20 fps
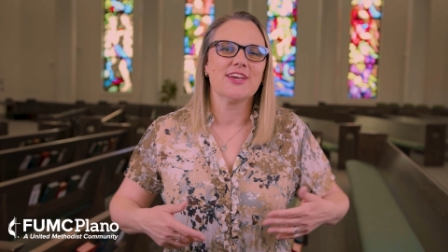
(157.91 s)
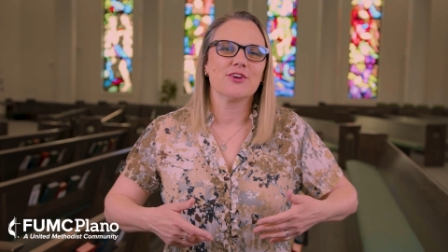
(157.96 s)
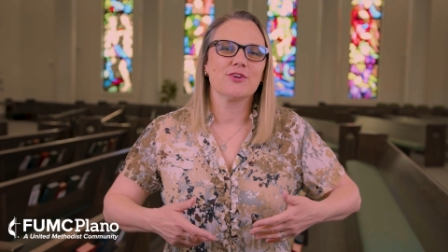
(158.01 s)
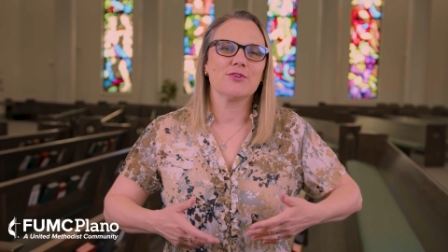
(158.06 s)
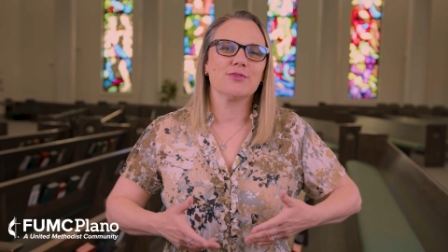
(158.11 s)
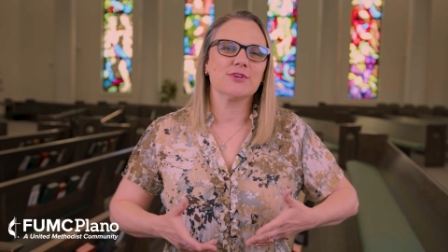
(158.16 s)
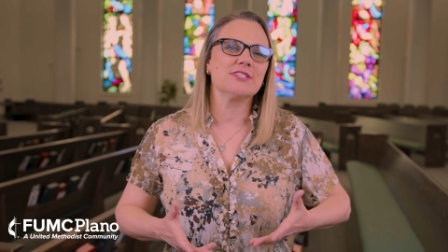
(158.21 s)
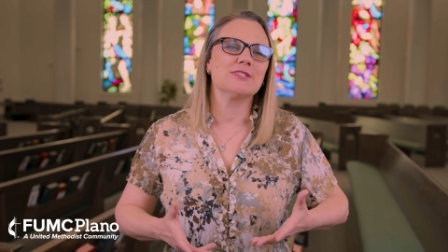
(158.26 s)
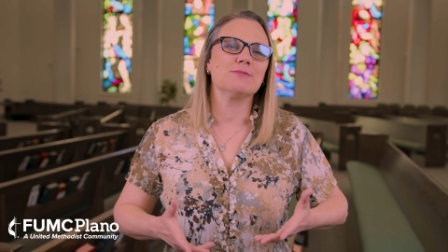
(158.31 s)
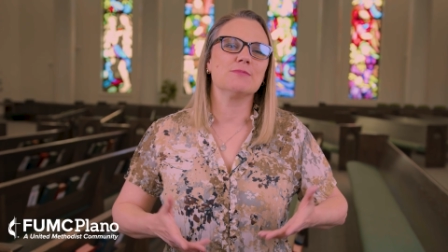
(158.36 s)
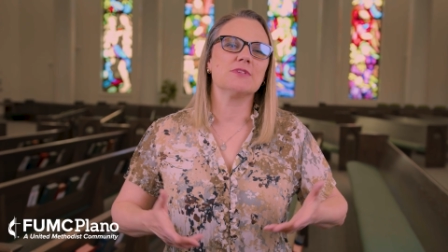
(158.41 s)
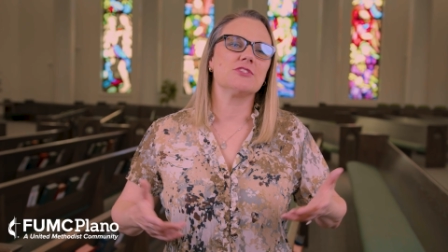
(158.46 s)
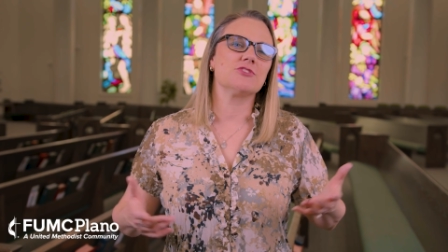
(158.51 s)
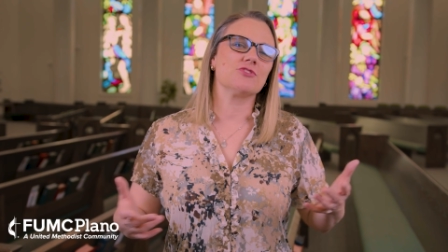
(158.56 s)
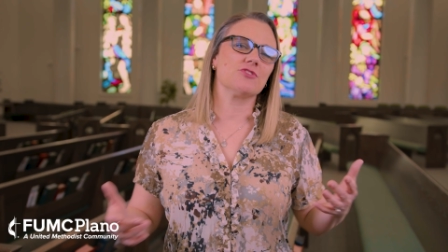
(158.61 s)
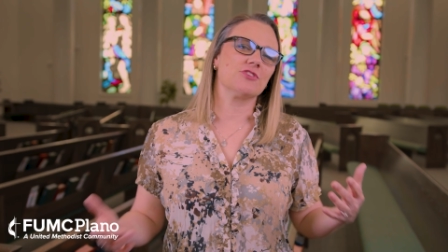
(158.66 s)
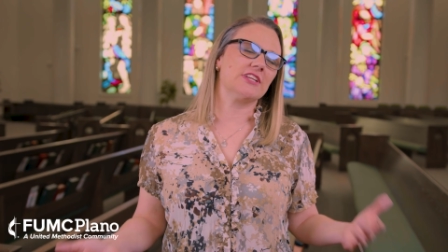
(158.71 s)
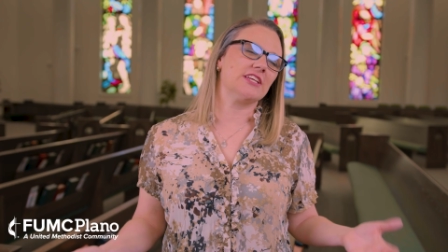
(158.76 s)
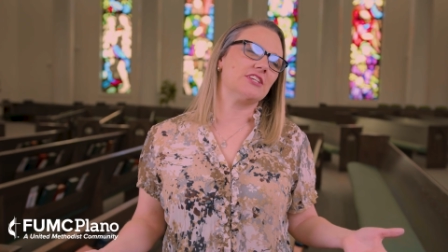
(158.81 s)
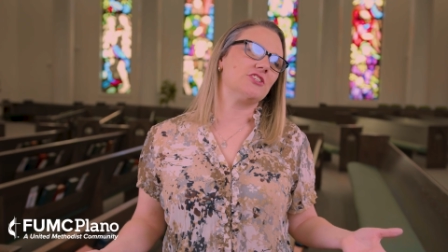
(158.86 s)
Christmas
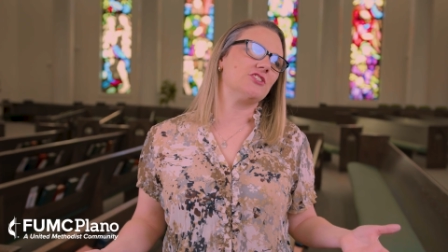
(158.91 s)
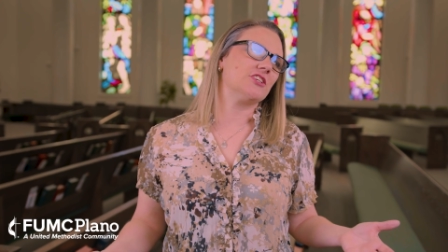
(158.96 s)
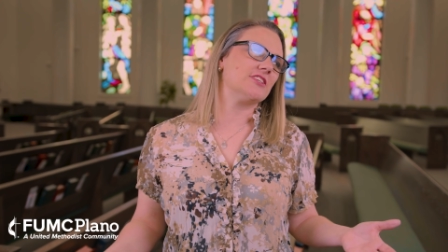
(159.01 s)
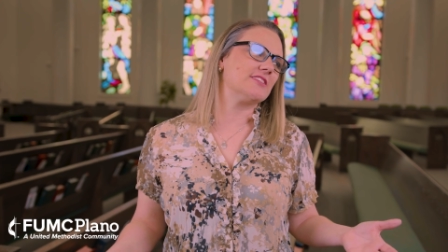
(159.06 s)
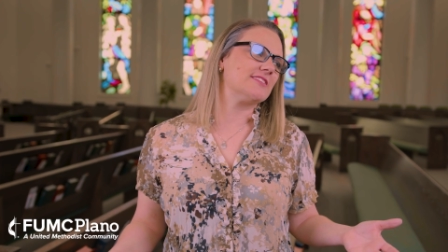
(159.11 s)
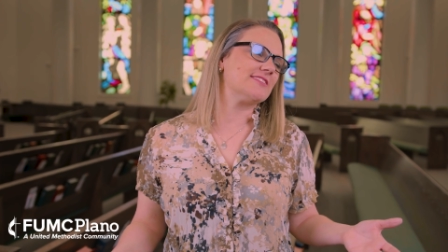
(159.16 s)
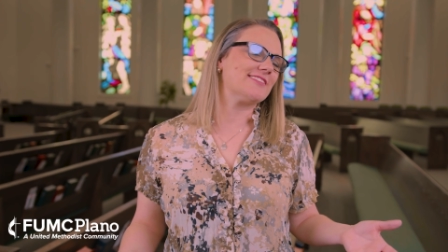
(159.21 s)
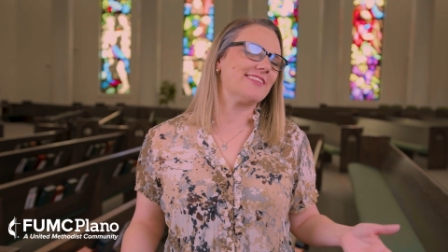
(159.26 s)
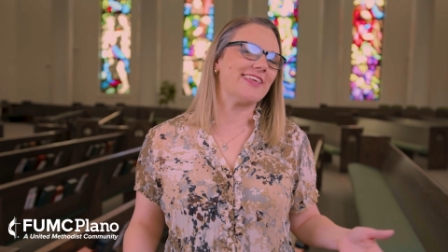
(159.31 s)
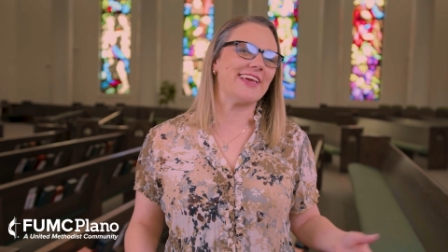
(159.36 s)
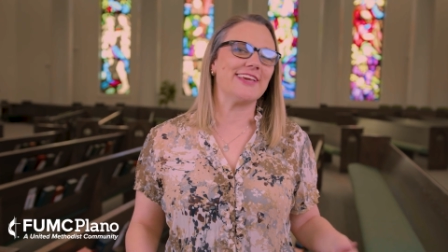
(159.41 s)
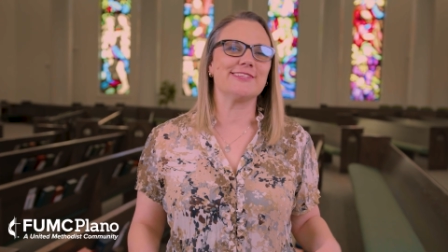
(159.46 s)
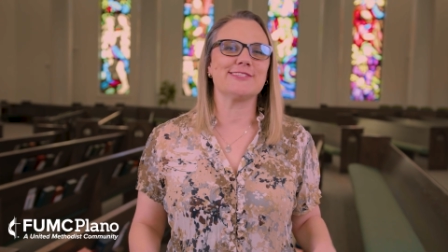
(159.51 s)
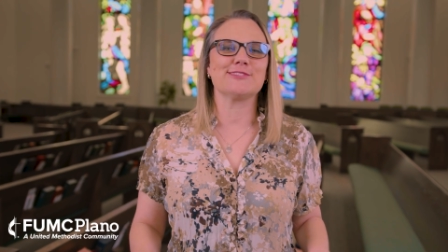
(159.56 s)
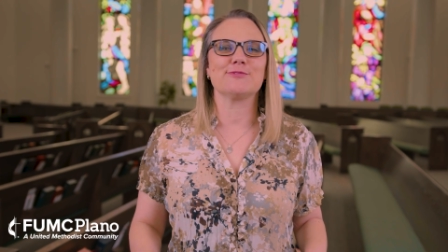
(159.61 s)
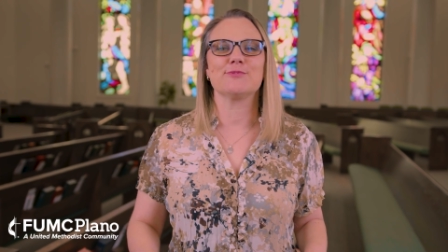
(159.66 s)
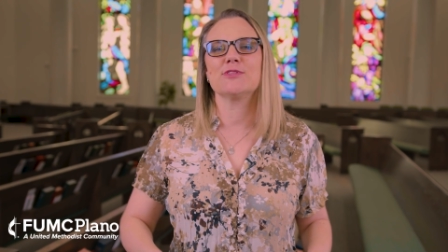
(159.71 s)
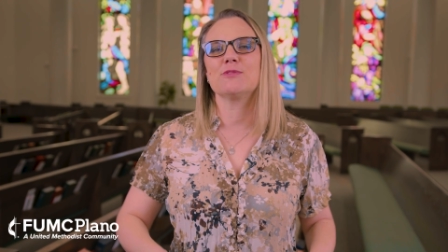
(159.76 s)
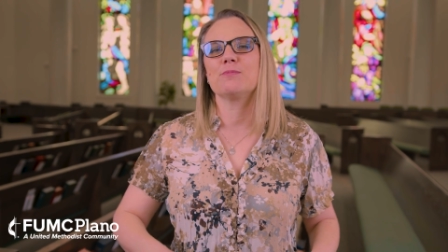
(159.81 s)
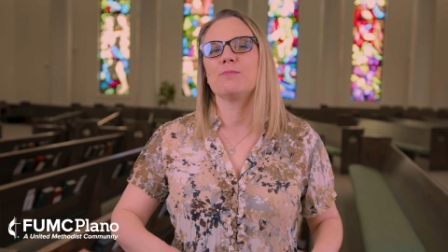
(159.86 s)
traditions
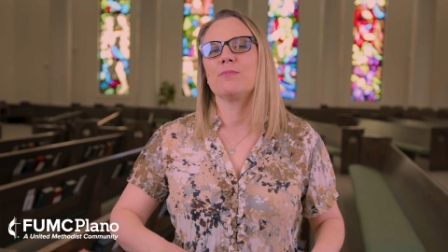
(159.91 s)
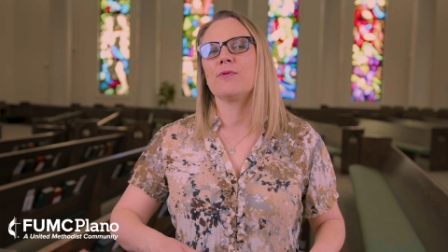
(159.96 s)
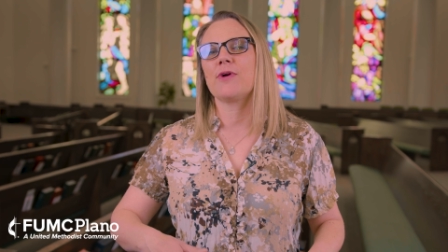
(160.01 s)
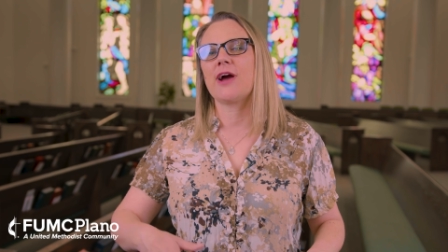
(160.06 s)
laced with